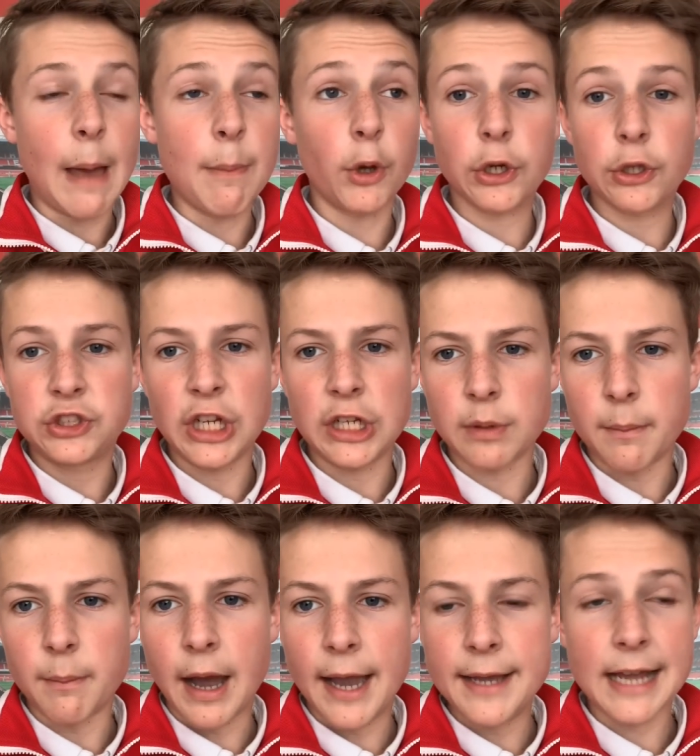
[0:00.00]
I'm not going to change
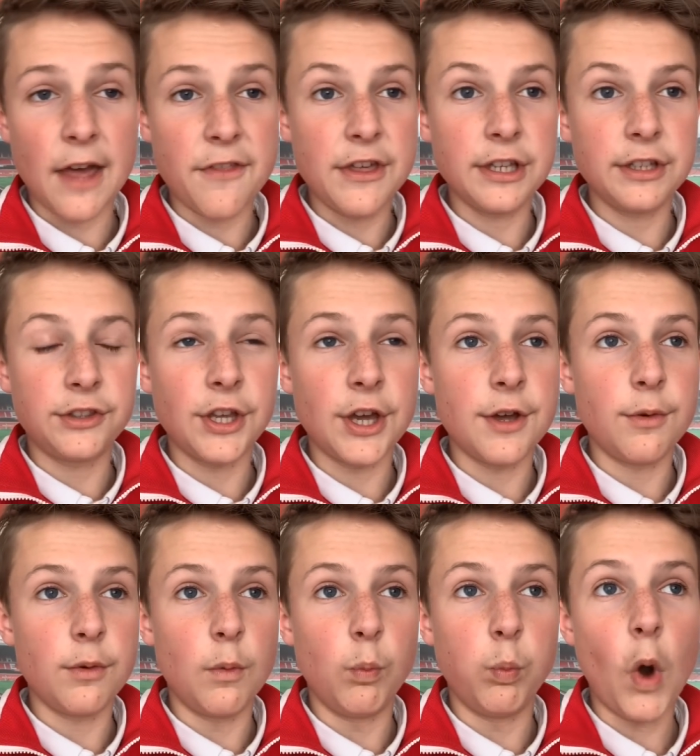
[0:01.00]
my mind. I think
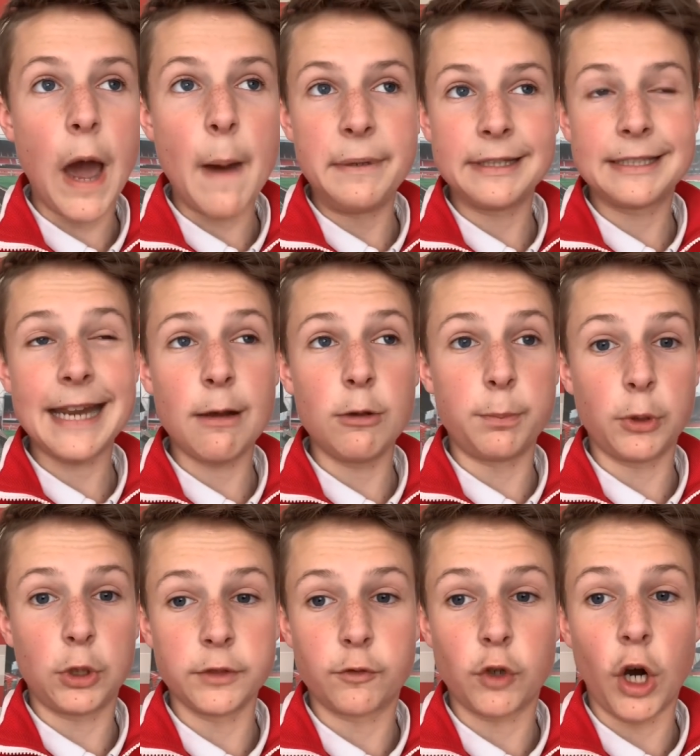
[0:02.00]
that what happened today was
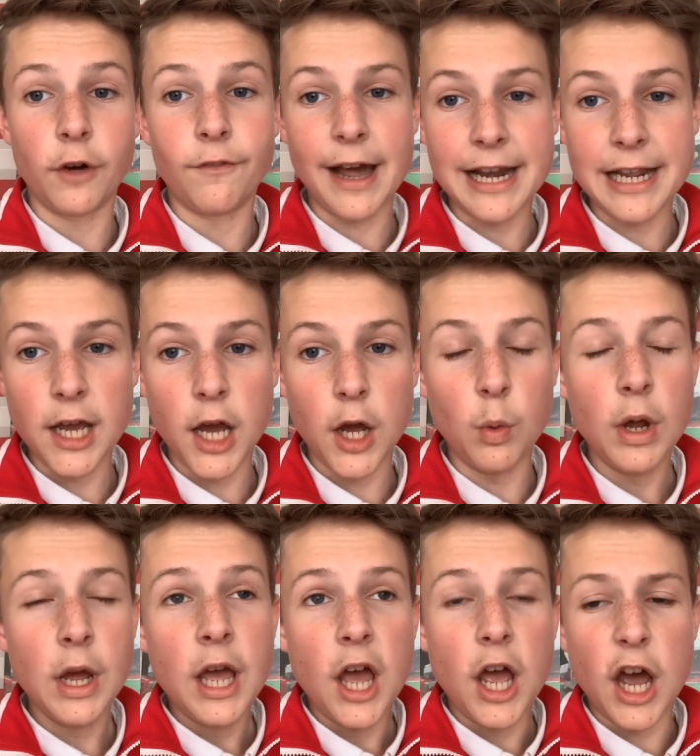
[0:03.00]
because of Carvalho
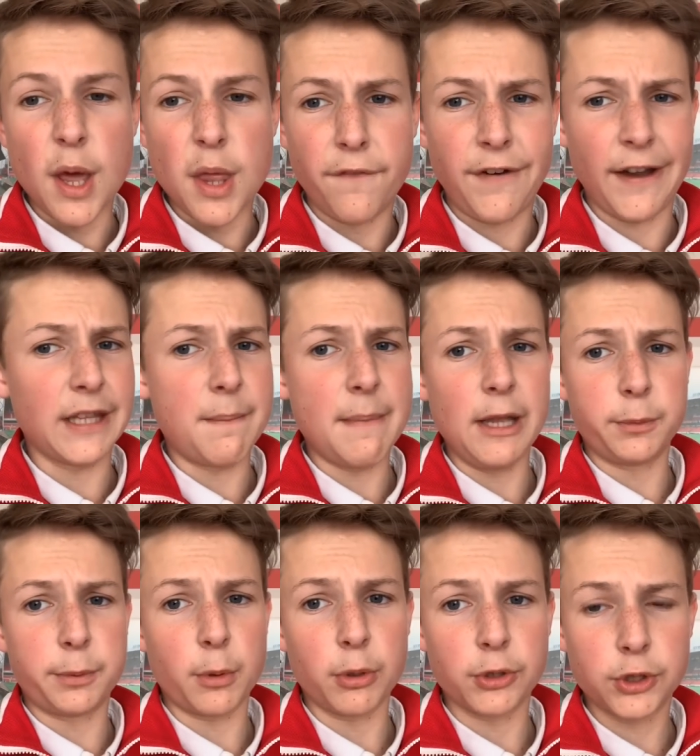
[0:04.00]
uh, and the fact that
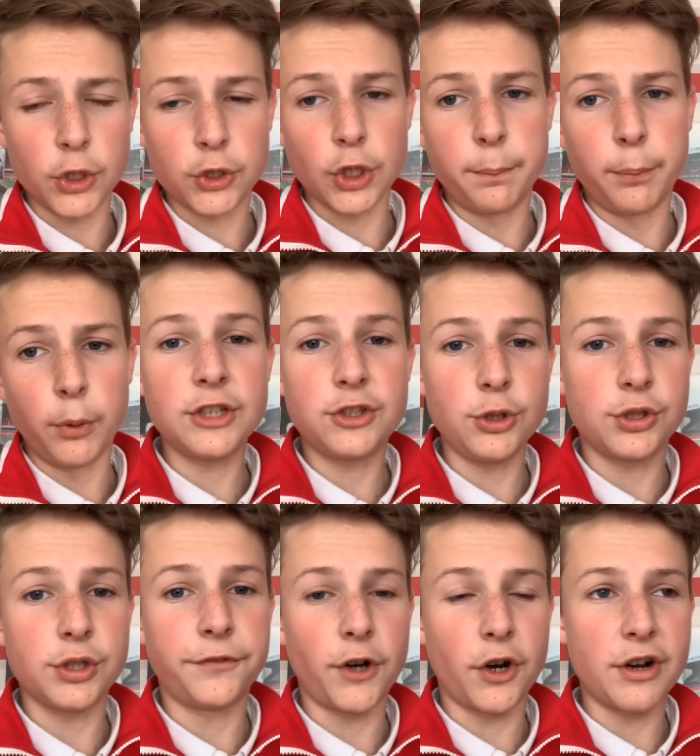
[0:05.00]
Middlesbrough were so, so credit
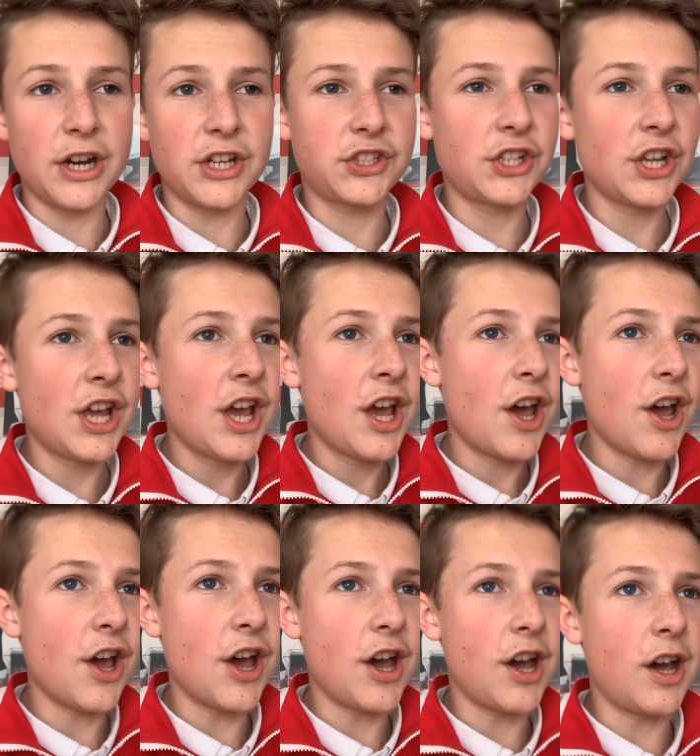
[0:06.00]
due to Forest.
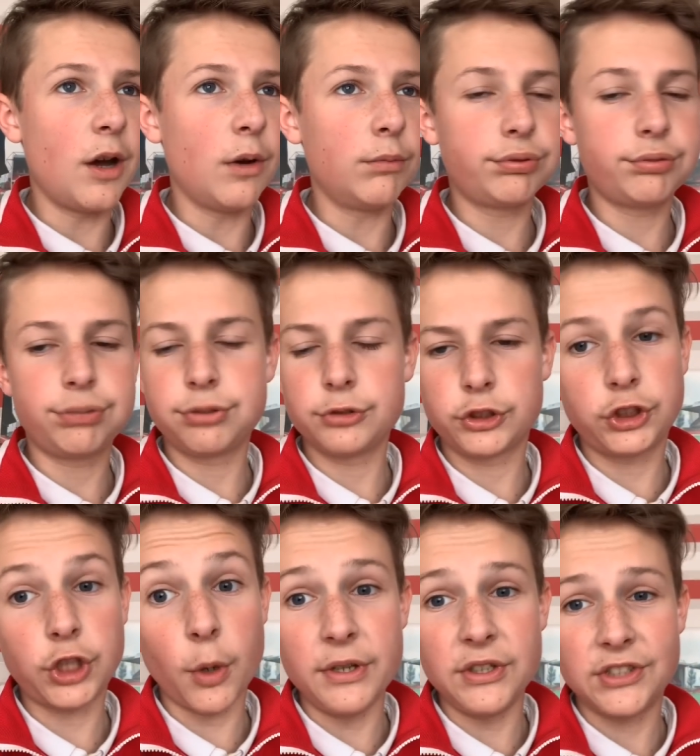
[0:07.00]
Uh,
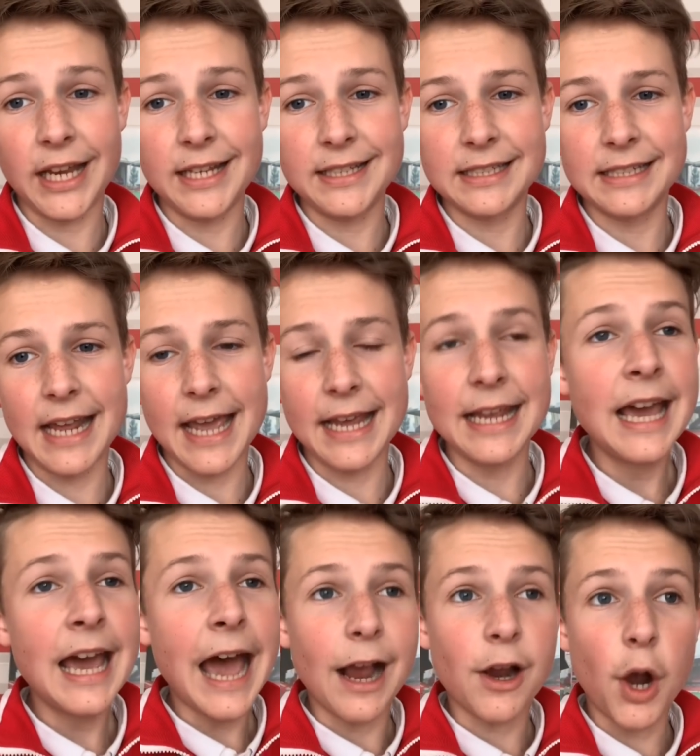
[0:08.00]
so insane today.
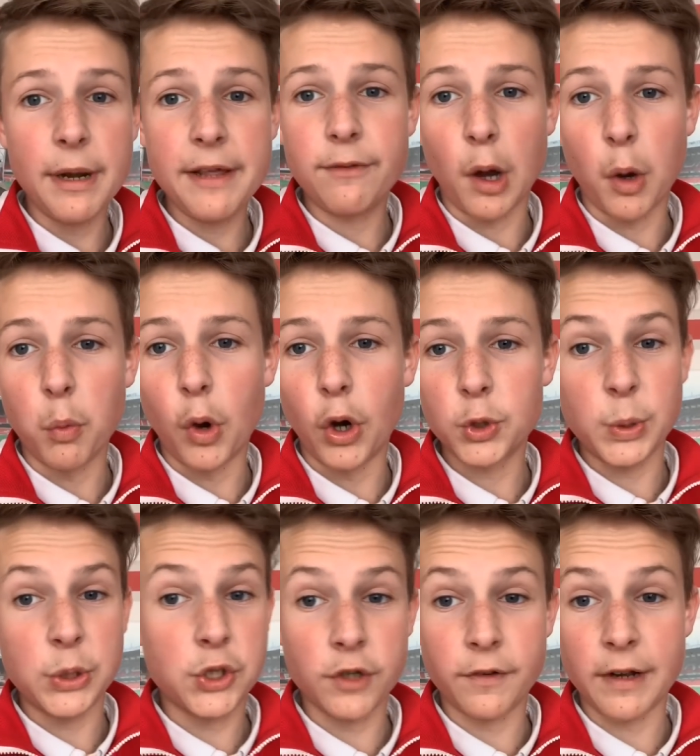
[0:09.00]
I can't believe what I
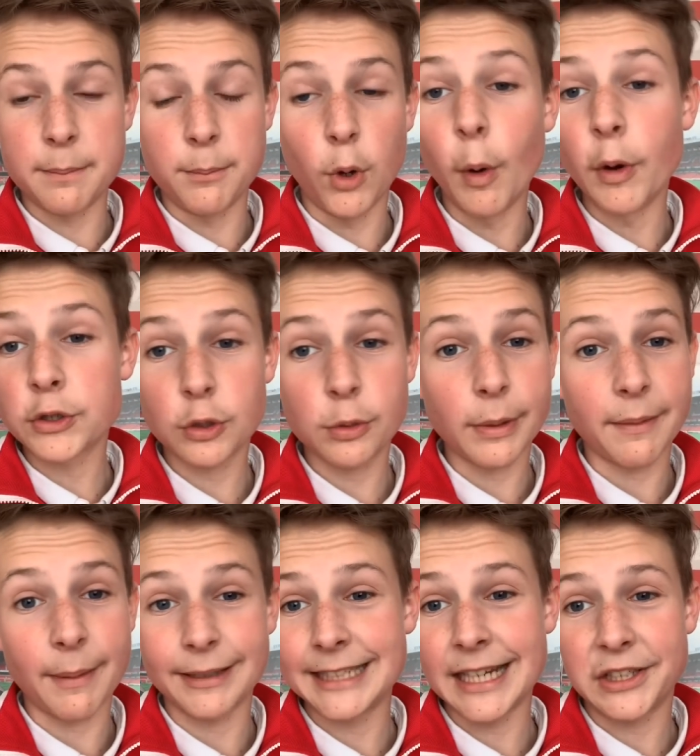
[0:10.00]
watched. We should have had more. We should have
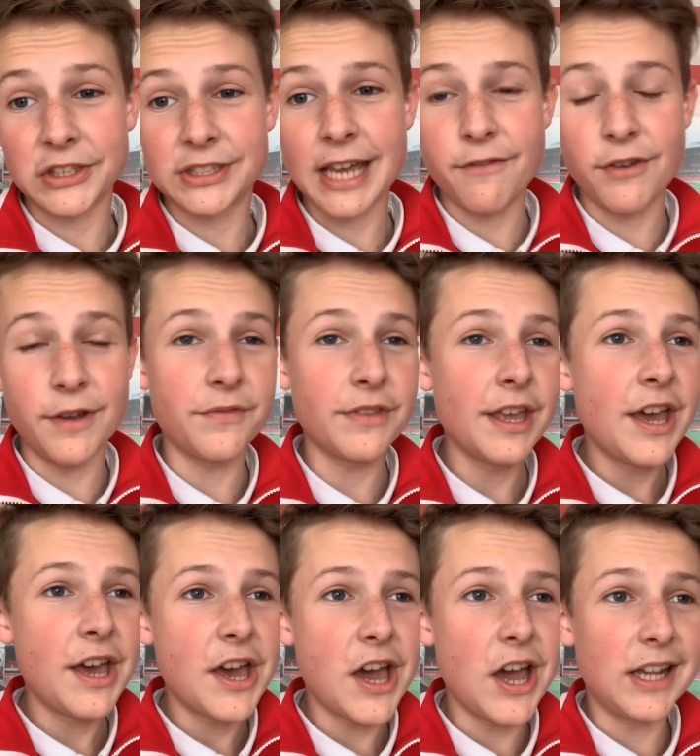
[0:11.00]
had about six or seven.
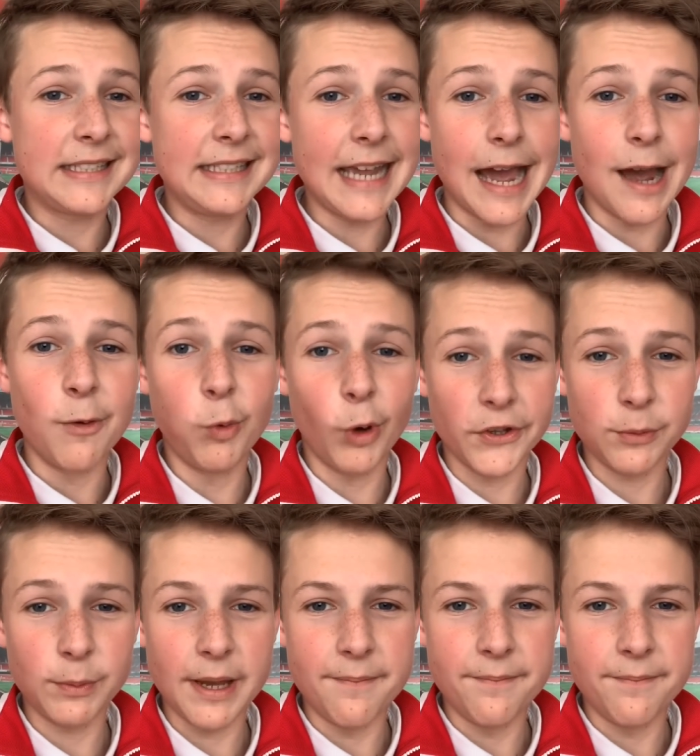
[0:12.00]
Uh, so yeah, what a